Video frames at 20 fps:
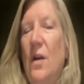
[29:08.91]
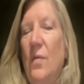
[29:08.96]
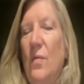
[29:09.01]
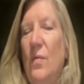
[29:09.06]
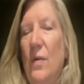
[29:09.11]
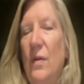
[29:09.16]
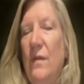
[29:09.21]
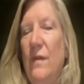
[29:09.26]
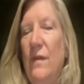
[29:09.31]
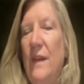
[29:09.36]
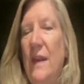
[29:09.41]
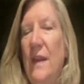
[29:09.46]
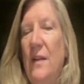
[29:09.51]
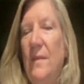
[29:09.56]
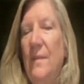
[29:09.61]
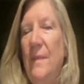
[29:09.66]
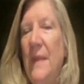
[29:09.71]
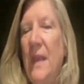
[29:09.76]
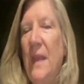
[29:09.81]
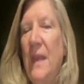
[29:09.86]
will
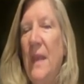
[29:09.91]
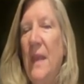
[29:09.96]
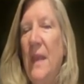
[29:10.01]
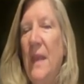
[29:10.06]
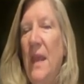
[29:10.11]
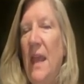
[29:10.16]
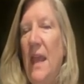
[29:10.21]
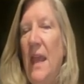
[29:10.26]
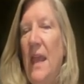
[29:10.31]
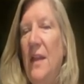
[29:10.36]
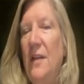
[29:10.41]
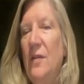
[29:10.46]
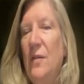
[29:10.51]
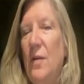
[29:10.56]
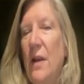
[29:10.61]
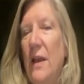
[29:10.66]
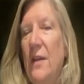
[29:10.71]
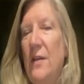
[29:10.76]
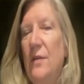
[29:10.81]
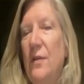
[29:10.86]
fail and
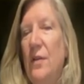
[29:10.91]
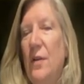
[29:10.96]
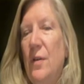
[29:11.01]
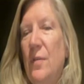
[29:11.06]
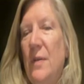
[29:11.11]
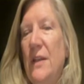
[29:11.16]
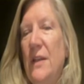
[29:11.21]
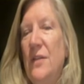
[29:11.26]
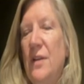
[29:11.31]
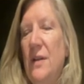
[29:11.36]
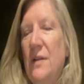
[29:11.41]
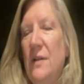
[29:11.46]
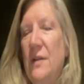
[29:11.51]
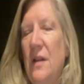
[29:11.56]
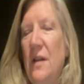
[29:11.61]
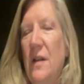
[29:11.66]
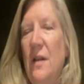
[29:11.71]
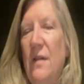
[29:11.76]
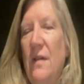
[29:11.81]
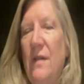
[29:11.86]
cryoneuroablation
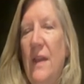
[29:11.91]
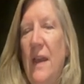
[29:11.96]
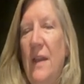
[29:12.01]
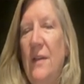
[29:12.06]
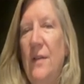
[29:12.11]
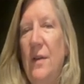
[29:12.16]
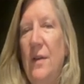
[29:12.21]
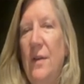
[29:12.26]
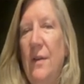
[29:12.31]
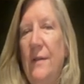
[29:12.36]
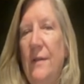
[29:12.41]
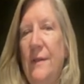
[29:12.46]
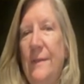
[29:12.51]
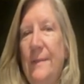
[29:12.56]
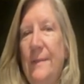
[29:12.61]
of that nerve.